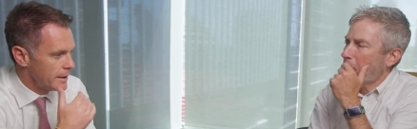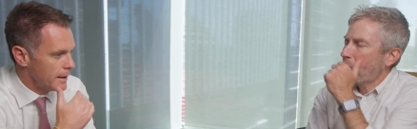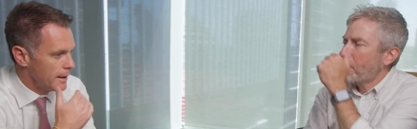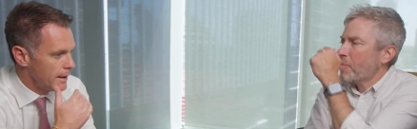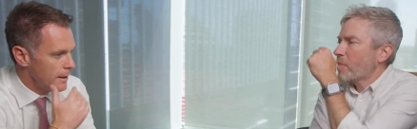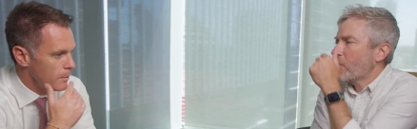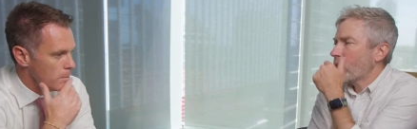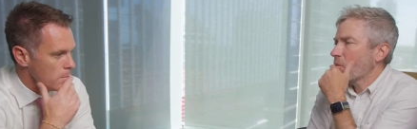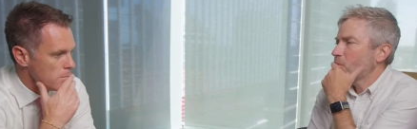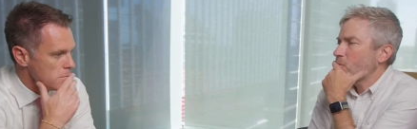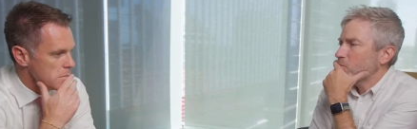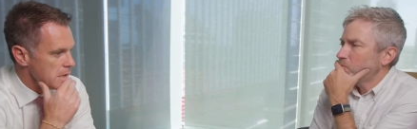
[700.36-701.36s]

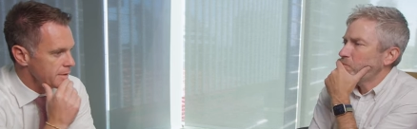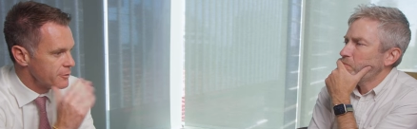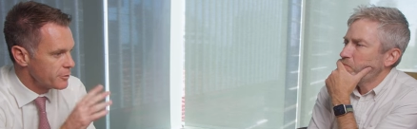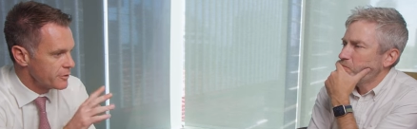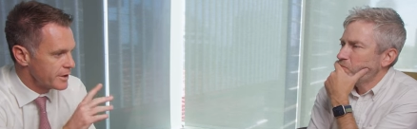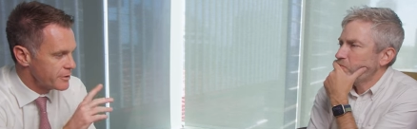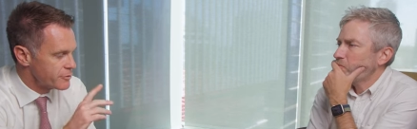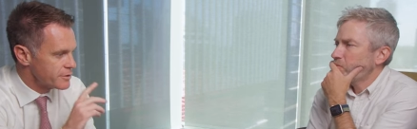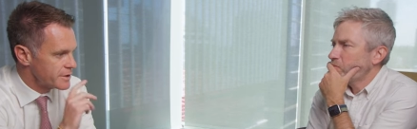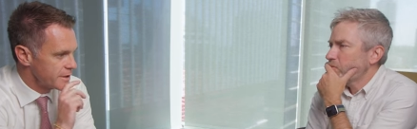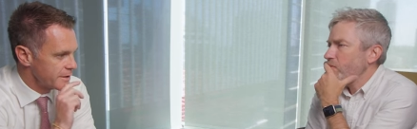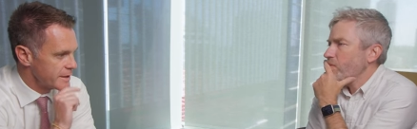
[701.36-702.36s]
Speaker 1: um, and this was an
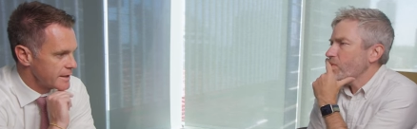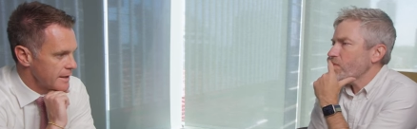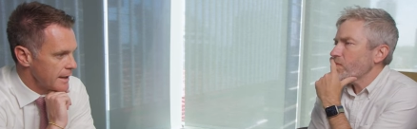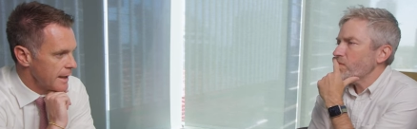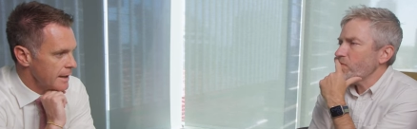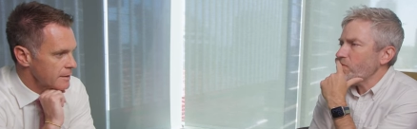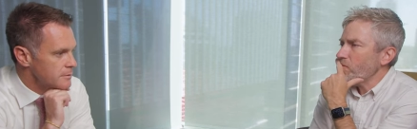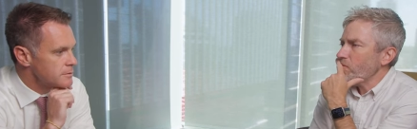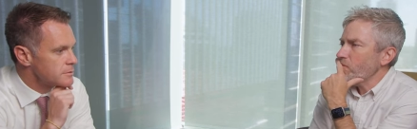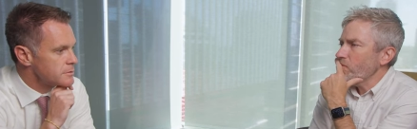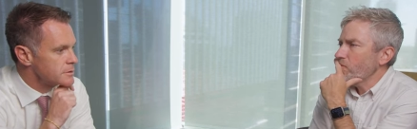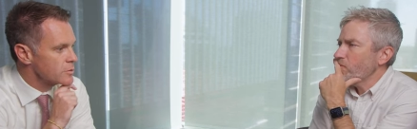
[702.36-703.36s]
interesting thing that
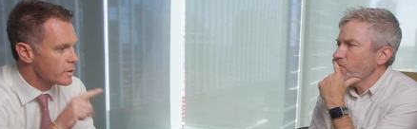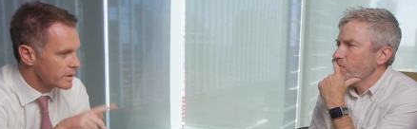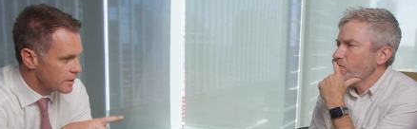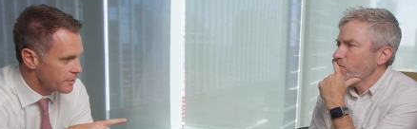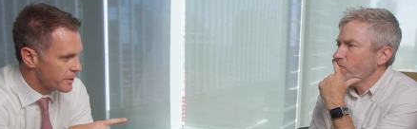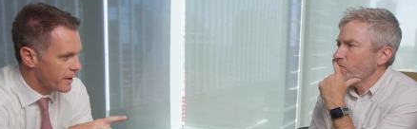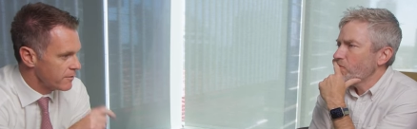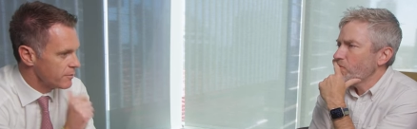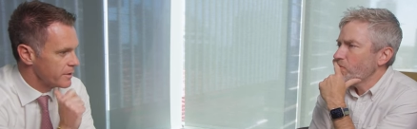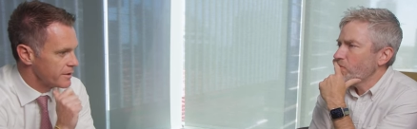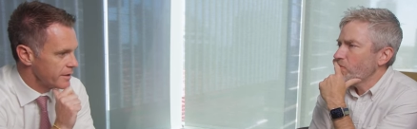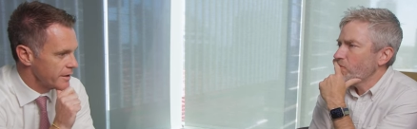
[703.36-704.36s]
the Whitlam
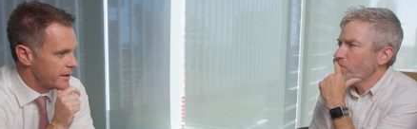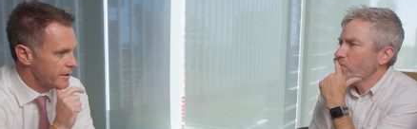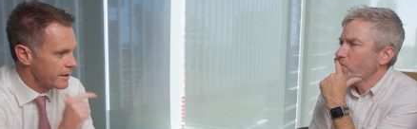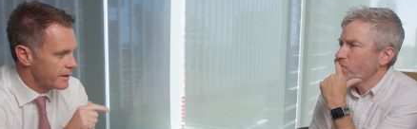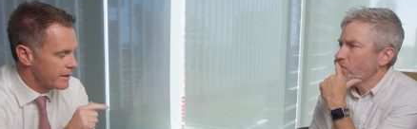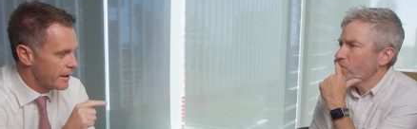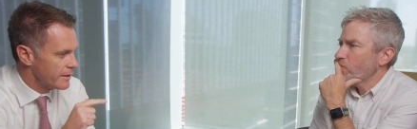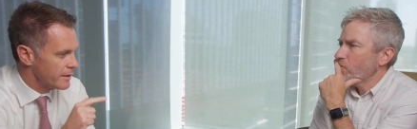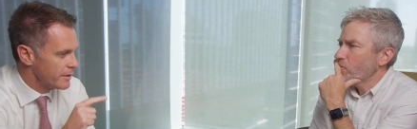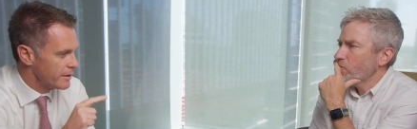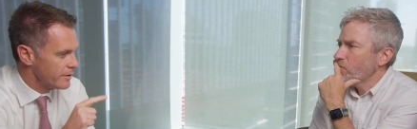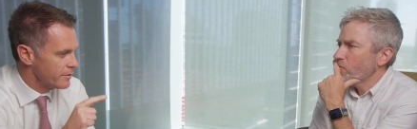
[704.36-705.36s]
government did, mm. and then
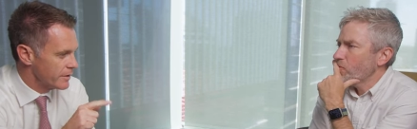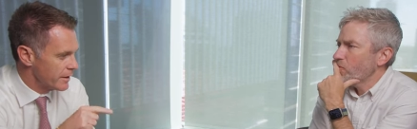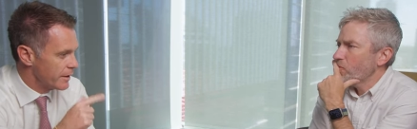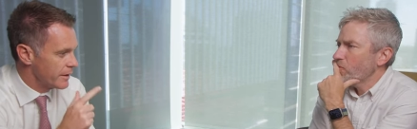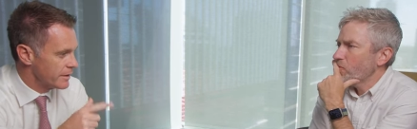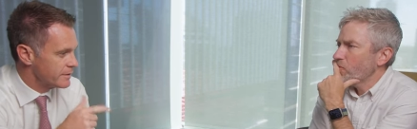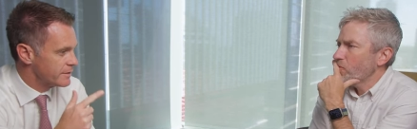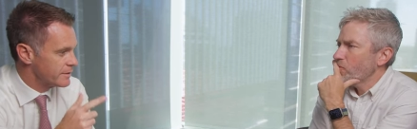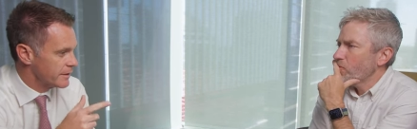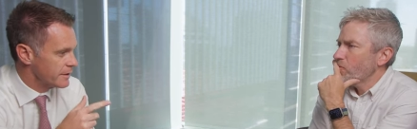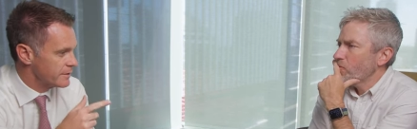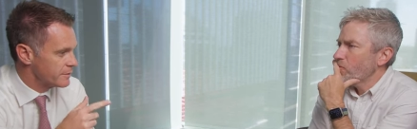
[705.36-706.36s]
and then even
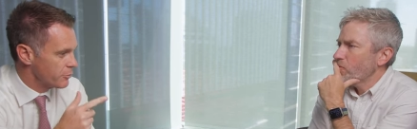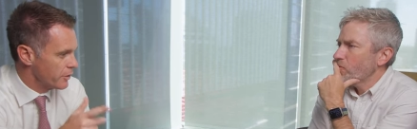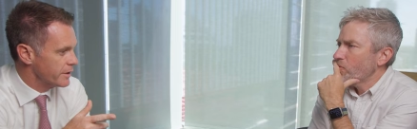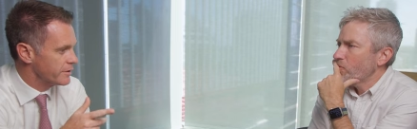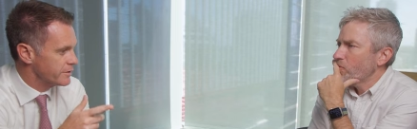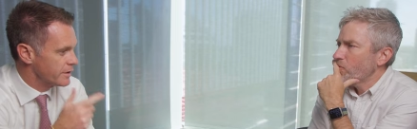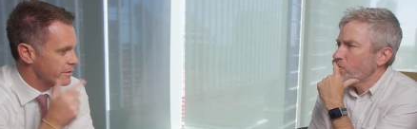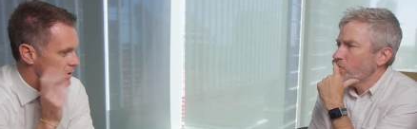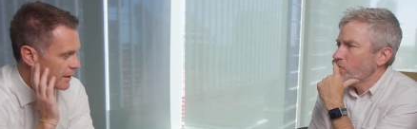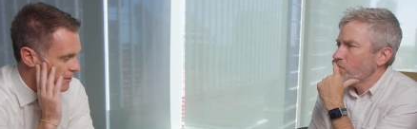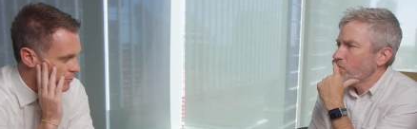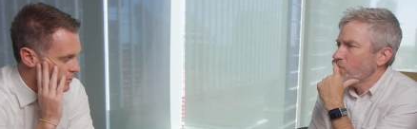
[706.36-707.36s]
its its
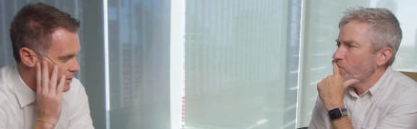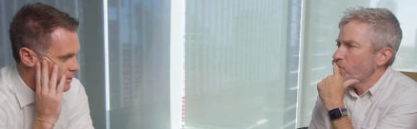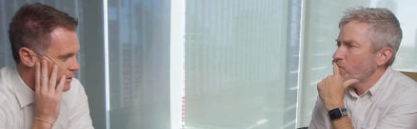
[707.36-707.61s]
predecessor government,